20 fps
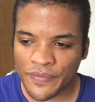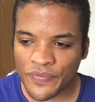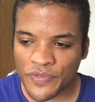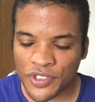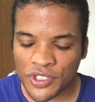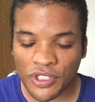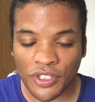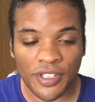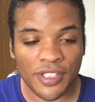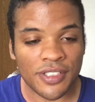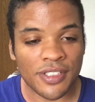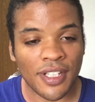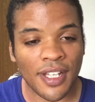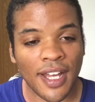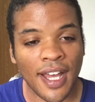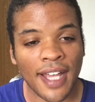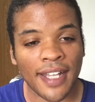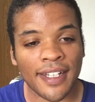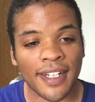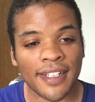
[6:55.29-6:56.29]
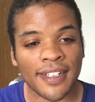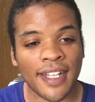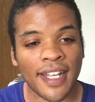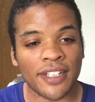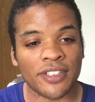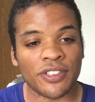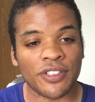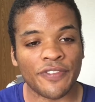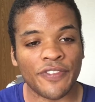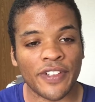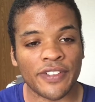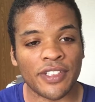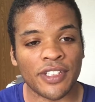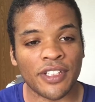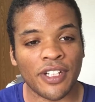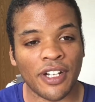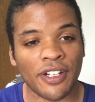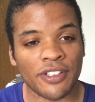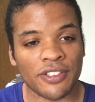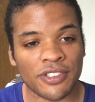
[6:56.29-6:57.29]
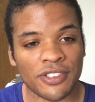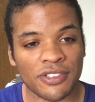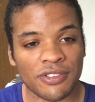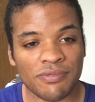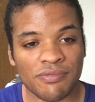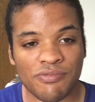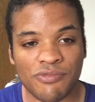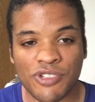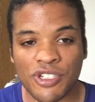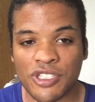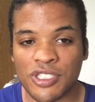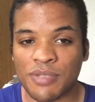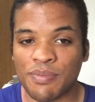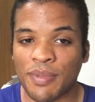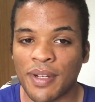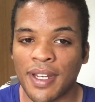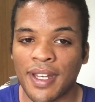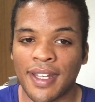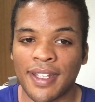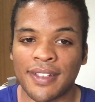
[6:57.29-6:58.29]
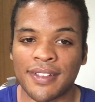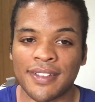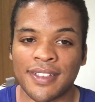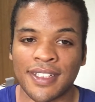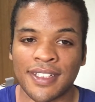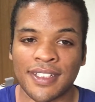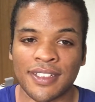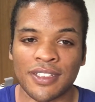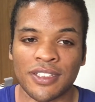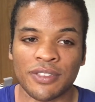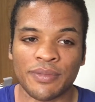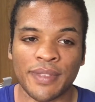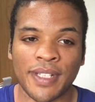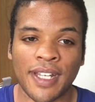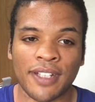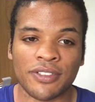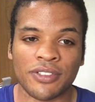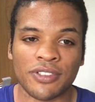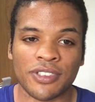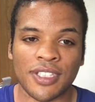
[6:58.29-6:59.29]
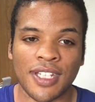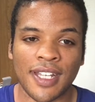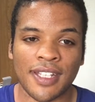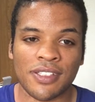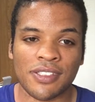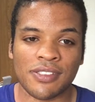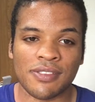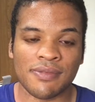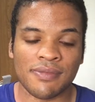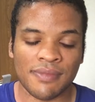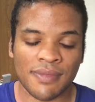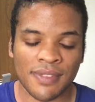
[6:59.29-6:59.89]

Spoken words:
So I got an extra $50 just by getting a little bit of exercise.